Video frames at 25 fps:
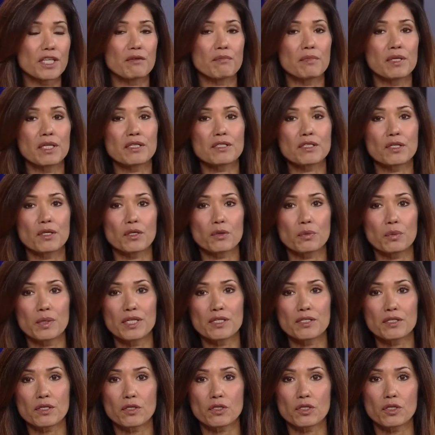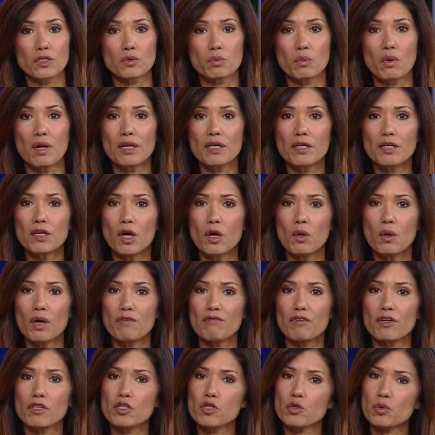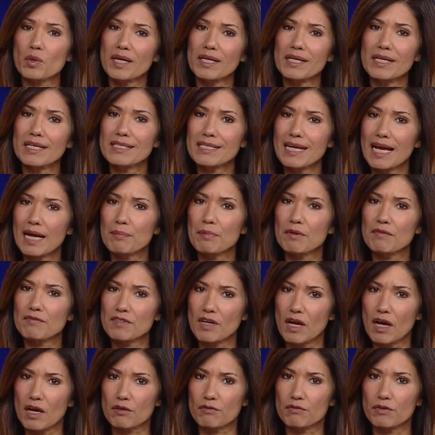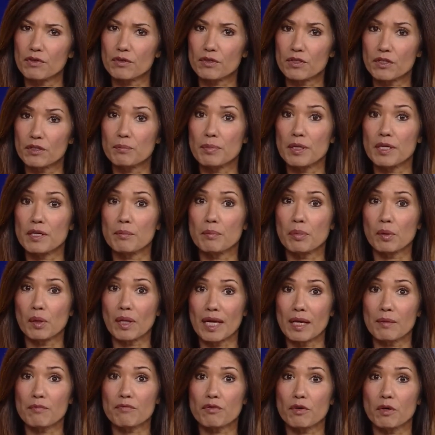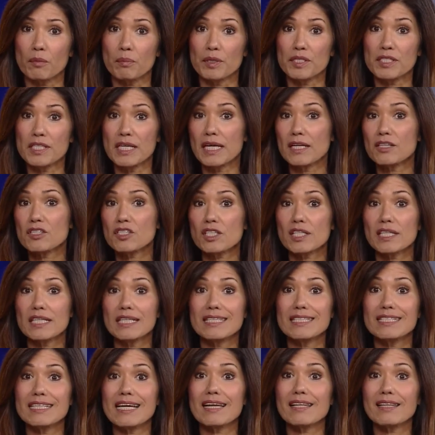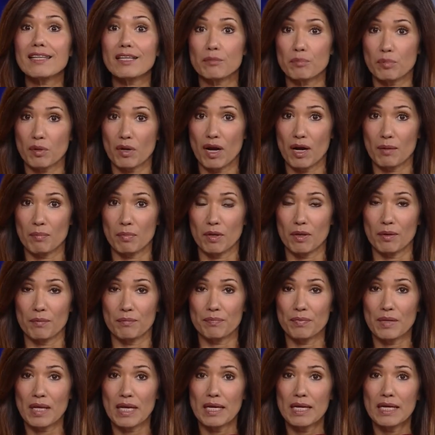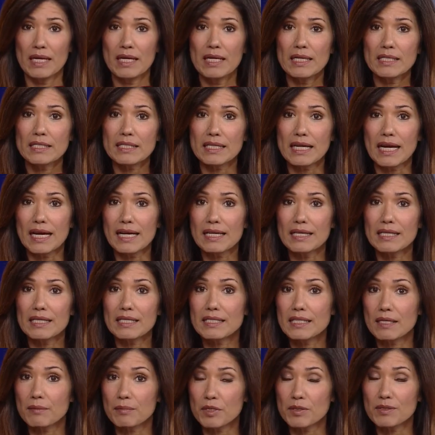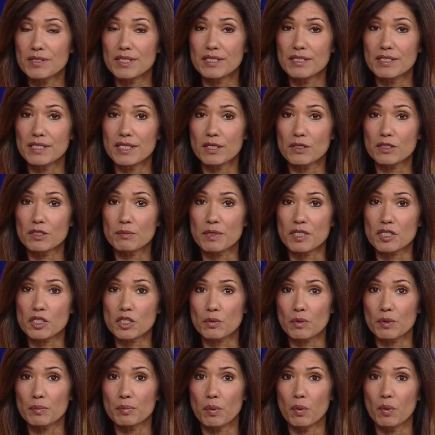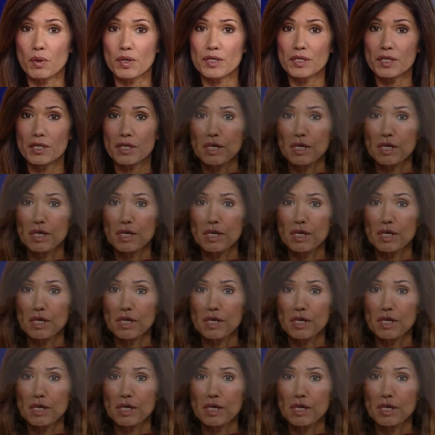of Minnesota researchers want to know if a trendy type of dog food could be to blame for a potentially deadly problem. Tonight in a WCCO special report,